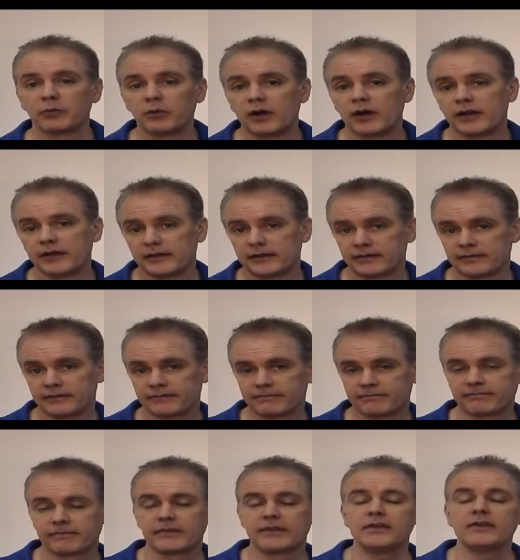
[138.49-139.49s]
1.
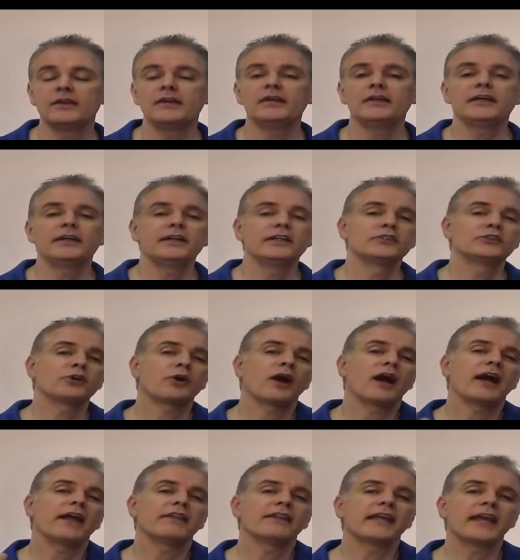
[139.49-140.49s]
So
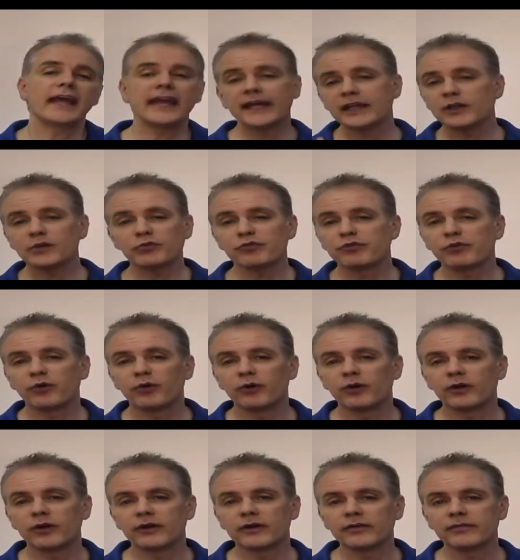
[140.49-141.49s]
on the end of
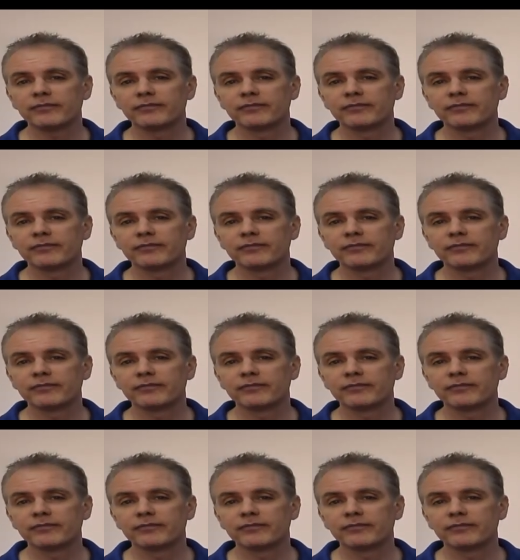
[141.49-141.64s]
4,